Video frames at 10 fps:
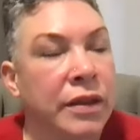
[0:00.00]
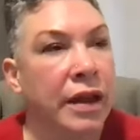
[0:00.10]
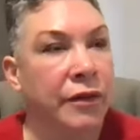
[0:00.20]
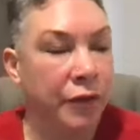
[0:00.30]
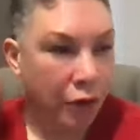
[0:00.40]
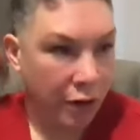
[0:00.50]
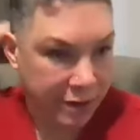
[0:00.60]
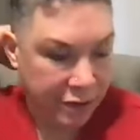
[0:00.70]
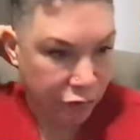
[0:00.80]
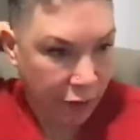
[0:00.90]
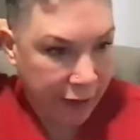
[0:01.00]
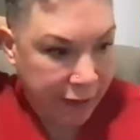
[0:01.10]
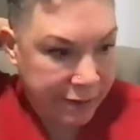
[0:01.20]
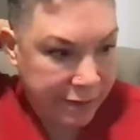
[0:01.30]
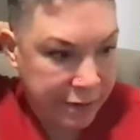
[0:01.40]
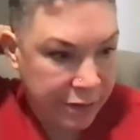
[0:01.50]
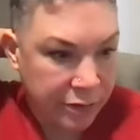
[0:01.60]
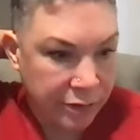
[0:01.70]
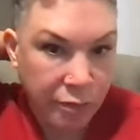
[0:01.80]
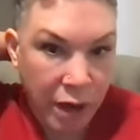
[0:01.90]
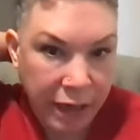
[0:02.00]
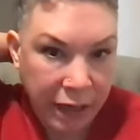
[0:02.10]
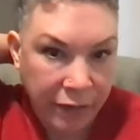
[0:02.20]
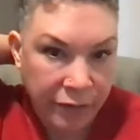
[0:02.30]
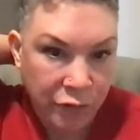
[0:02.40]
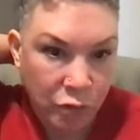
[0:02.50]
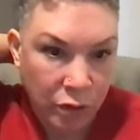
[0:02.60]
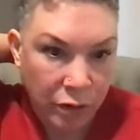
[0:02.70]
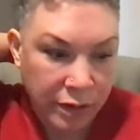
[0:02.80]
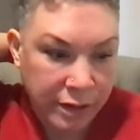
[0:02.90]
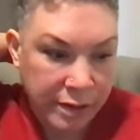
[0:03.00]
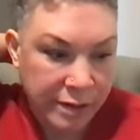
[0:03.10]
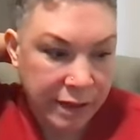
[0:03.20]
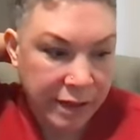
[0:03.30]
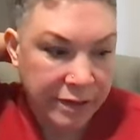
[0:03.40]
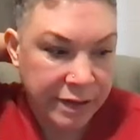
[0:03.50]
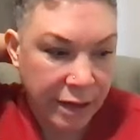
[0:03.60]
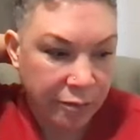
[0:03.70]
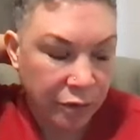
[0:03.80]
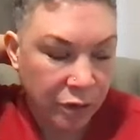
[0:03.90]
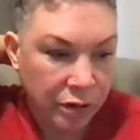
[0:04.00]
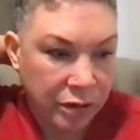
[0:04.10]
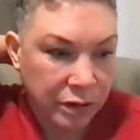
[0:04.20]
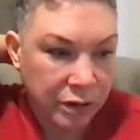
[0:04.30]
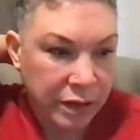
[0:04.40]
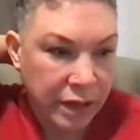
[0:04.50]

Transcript: thing for us to raise money for this seed temple.